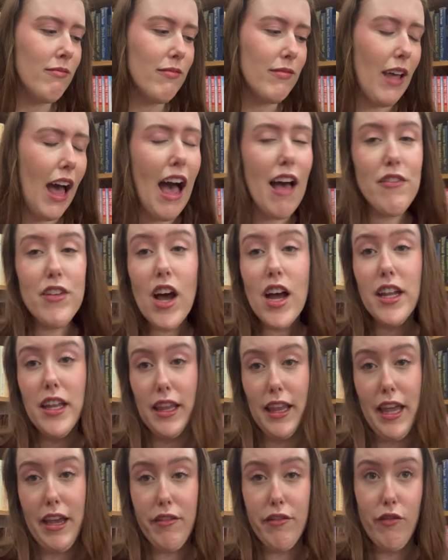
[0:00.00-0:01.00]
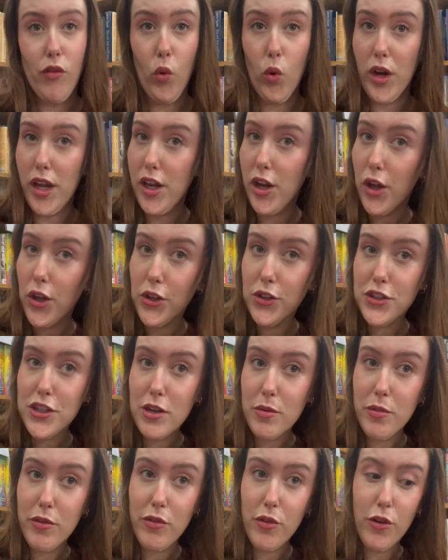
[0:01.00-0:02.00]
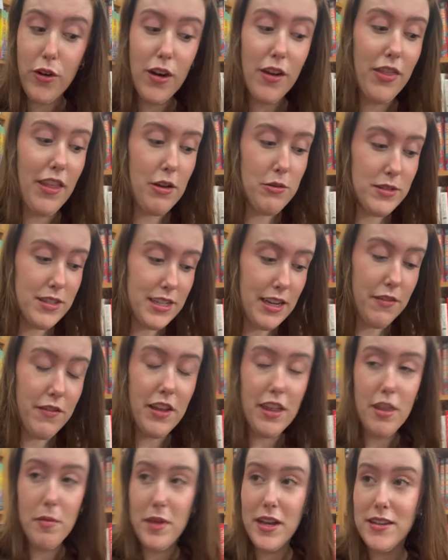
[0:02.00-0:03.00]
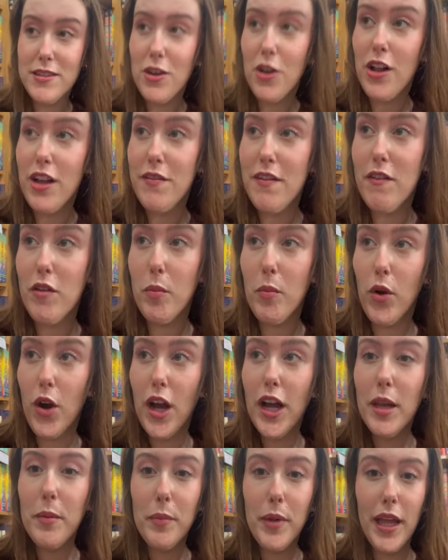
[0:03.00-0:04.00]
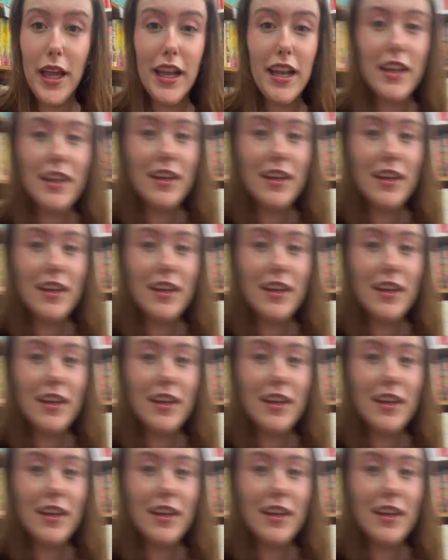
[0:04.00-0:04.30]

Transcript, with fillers: I've gotten like $40 here before. That was definitely the biggest haul I've ever brought, but